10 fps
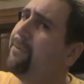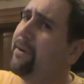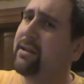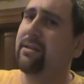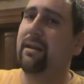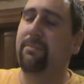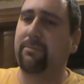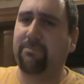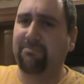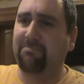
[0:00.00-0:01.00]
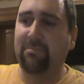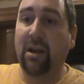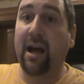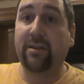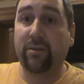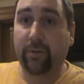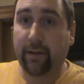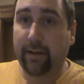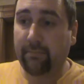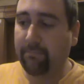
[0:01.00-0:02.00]
ones have been not so
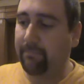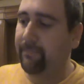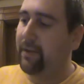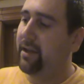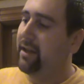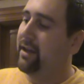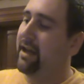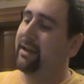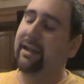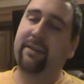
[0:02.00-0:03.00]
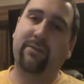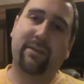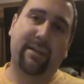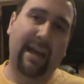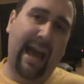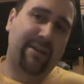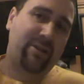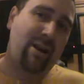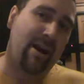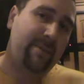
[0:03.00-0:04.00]
good. I'm going to give Action
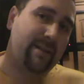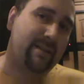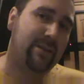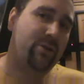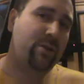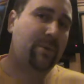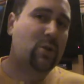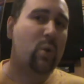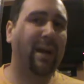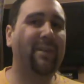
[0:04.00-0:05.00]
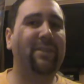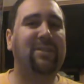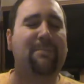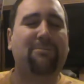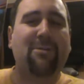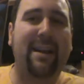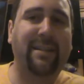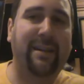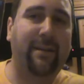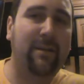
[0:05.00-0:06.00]
Comics issue number 12 a
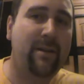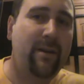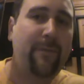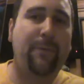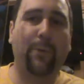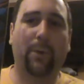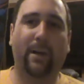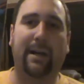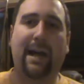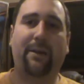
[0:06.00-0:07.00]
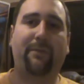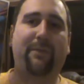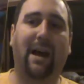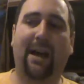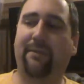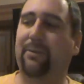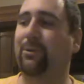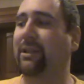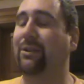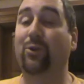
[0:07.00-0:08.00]
surprising 4 out of 5. I
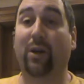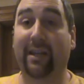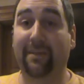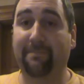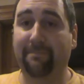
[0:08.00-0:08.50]
really enjoyed it.